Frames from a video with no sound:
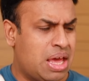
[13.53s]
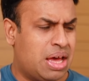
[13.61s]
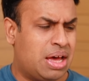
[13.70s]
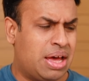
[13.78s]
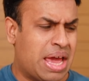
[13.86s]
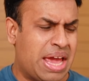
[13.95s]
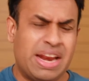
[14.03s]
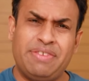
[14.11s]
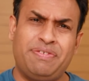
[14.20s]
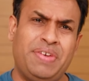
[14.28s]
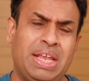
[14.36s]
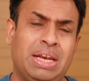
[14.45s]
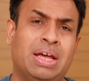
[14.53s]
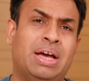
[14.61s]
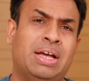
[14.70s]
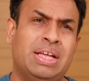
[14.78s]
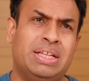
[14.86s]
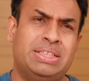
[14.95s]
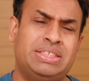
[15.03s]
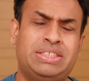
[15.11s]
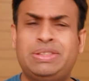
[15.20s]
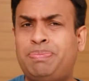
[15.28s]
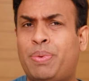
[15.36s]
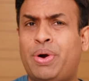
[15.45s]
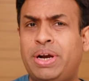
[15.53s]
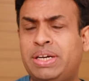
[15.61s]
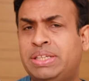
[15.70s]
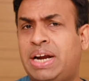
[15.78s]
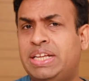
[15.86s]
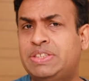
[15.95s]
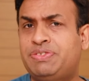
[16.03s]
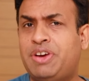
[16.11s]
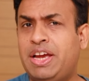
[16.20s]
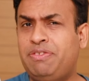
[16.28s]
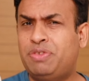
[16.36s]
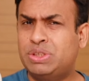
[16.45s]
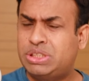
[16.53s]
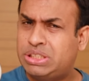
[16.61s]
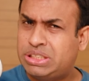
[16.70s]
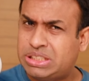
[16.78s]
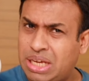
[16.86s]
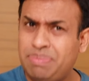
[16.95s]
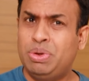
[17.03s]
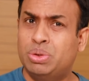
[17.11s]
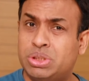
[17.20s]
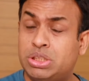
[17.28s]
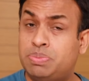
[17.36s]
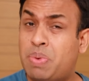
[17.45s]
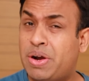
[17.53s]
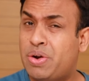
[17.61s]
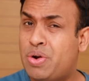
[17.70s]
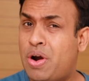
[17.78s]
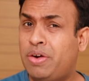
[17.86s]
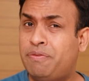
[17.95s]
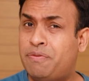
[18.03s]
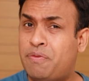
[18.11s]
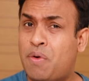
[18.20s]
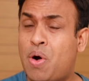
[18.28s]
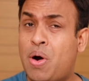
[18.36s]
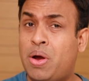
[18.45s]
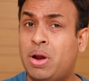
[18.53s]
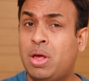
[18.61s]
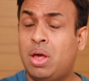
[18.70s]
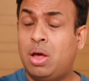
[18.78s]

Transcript: And I feel this is a product that is fine for some users, but not for